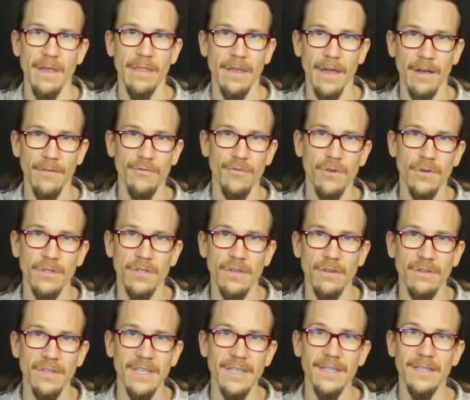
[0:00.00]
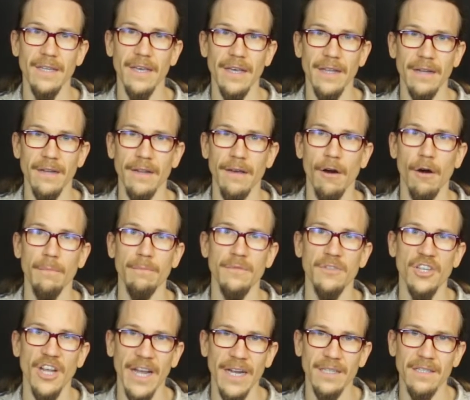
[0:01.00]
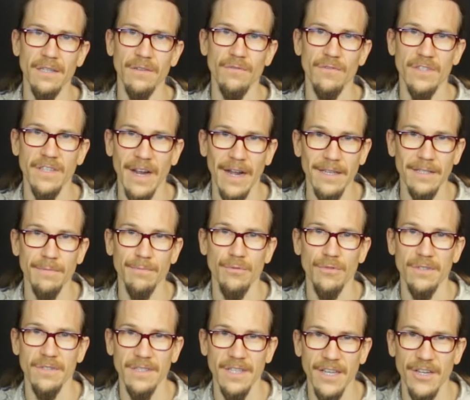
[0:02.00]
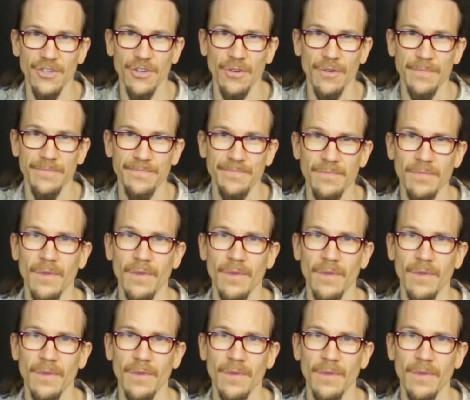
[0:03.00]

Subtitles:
Therefore, you need an objective test procedure.